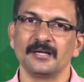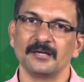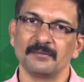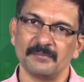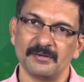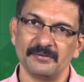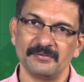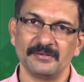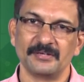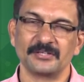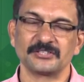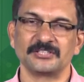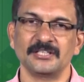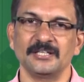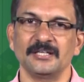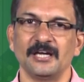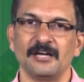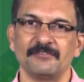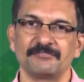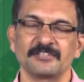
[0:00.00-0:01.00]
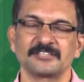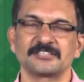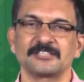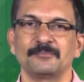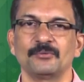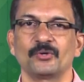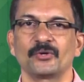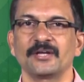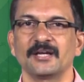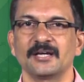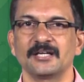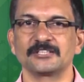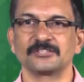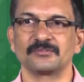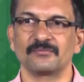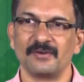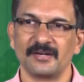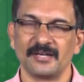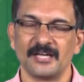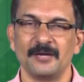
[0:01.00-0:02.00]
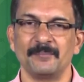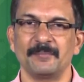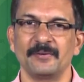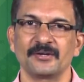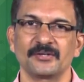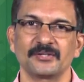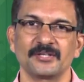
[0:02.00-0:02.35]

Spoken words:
but we have to see after some more years what happened